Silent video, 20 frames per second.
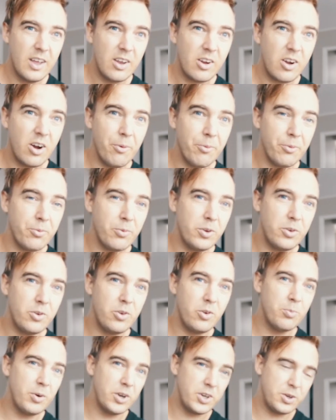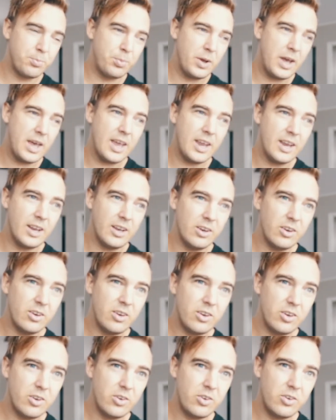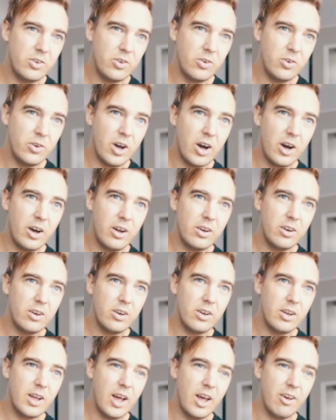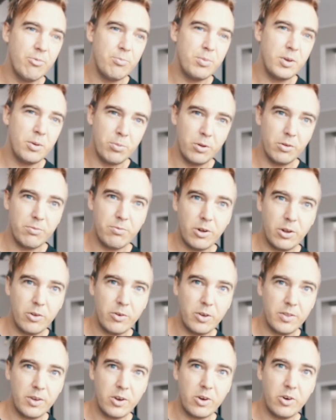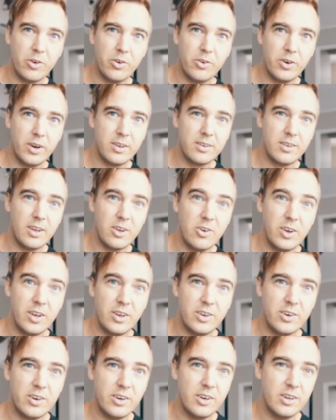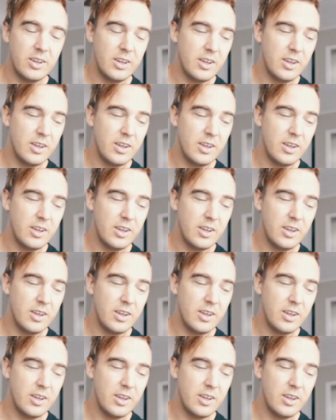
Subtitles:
comes with too much pain to not have people following the contracts that you enter.